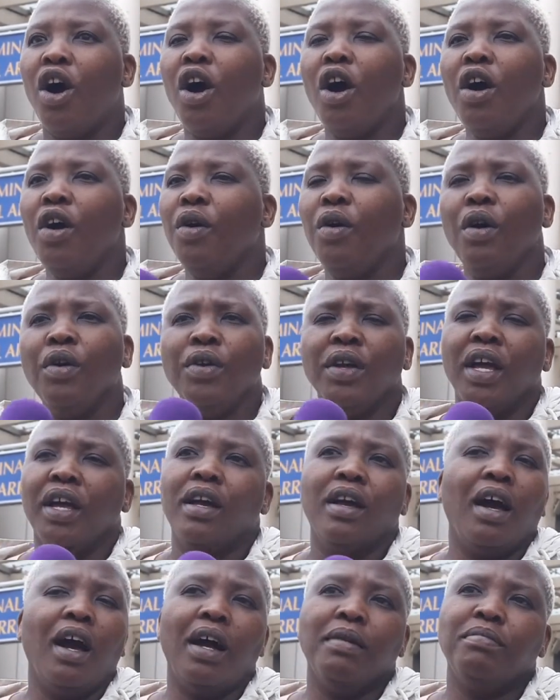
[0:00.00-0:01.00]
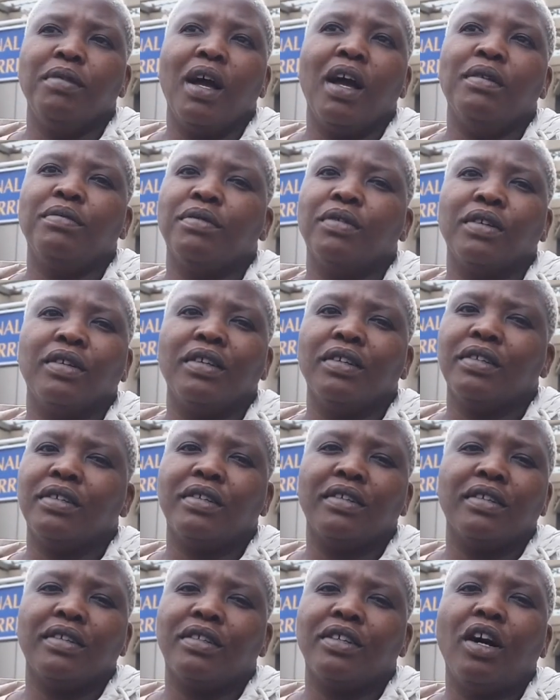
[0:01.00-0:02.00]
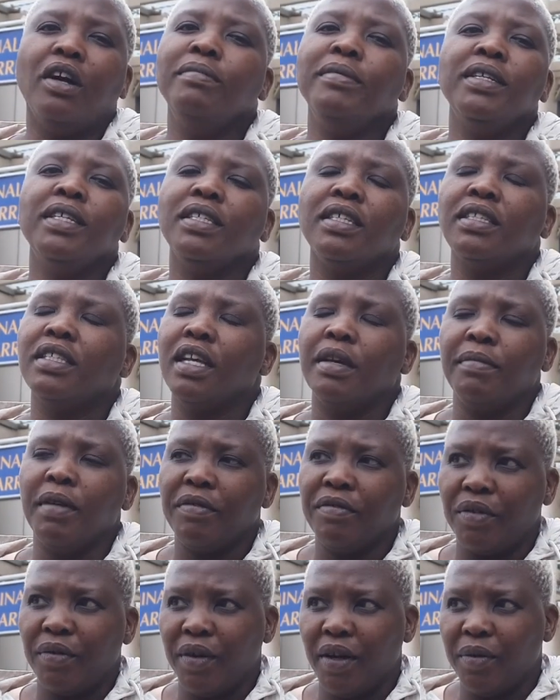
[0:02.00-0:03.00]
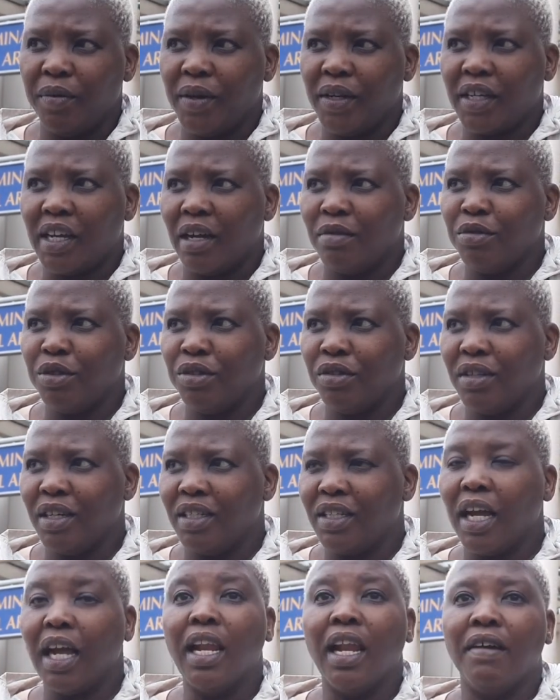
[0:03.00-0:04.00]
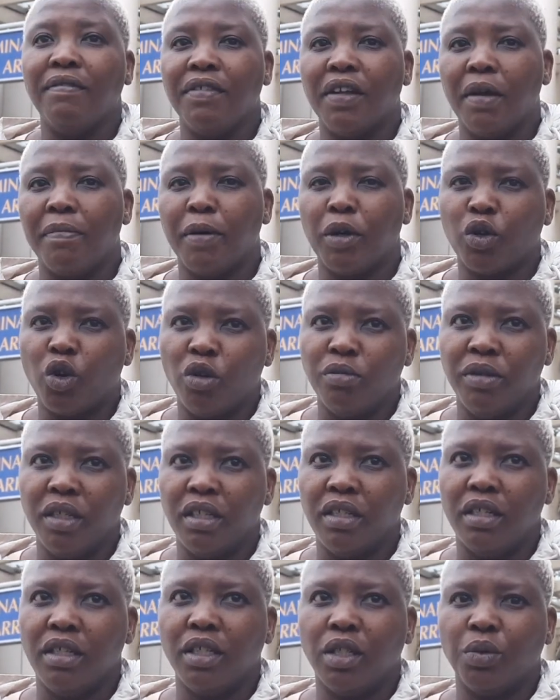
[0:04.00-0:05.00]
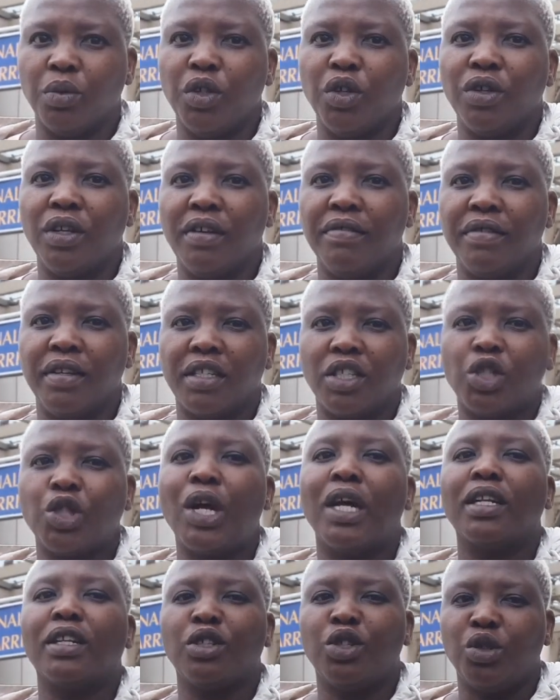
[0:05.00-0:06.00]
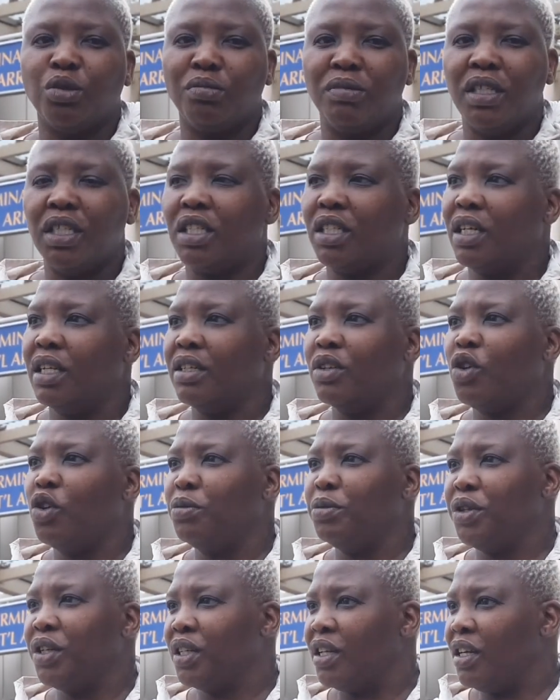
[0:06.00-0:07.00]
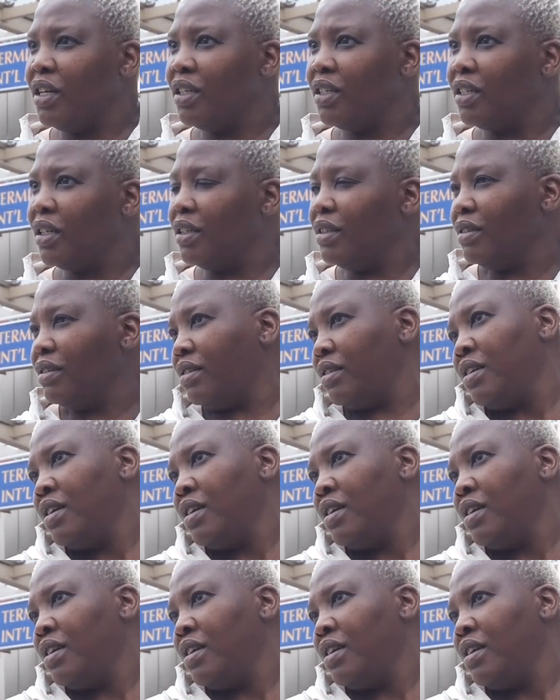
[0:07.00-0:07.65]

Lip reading: Oh yeah. Comedy is the same everywhere when it comes to that. I love that about comedians. We don't even struggle to meet and communicate and